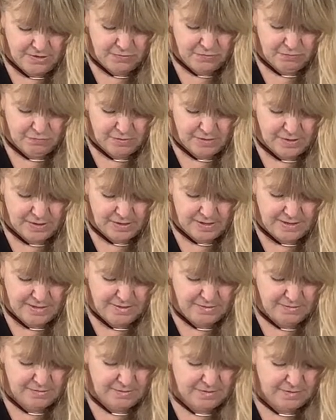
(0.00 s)
know,
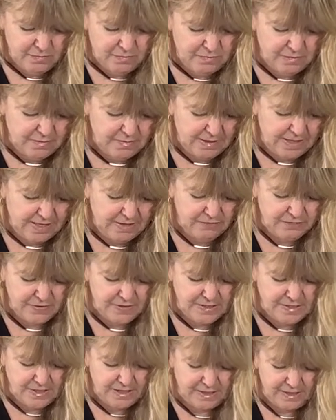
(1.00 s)
I have
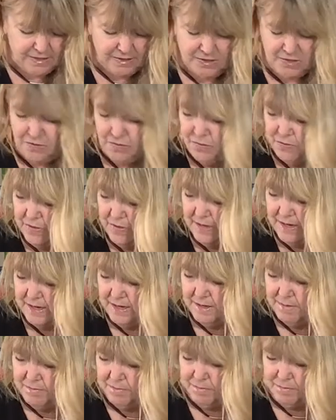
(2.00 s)
to tell you
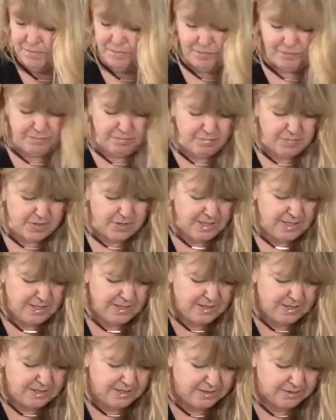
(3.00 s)
that
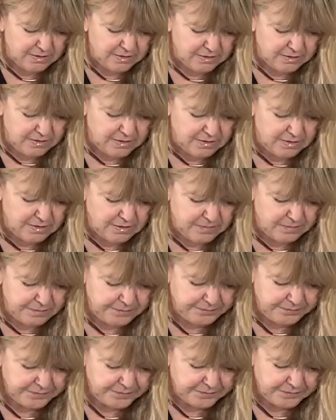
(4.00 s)
my guild, that
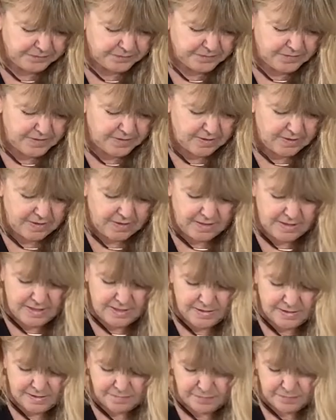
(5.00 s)
I
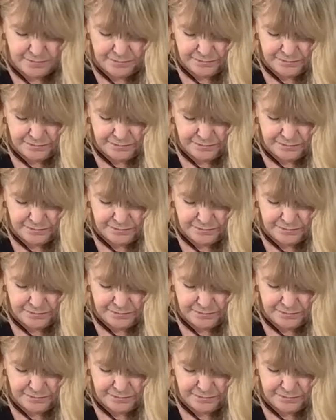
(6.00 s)
am